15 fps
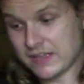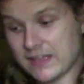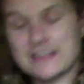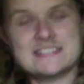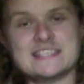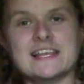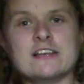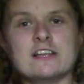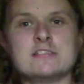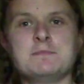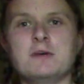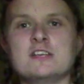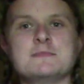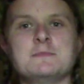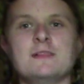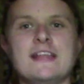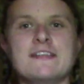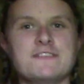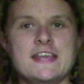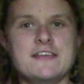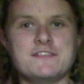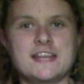as little as possible,
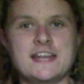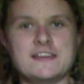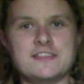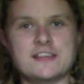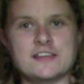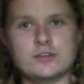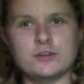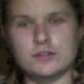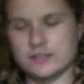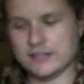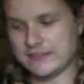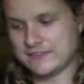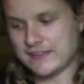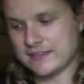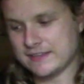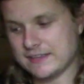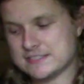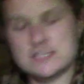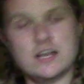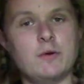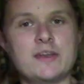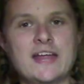if even anything at all, and that's
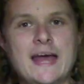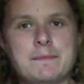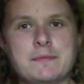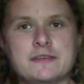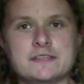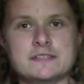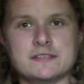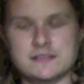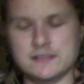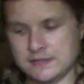not what happened.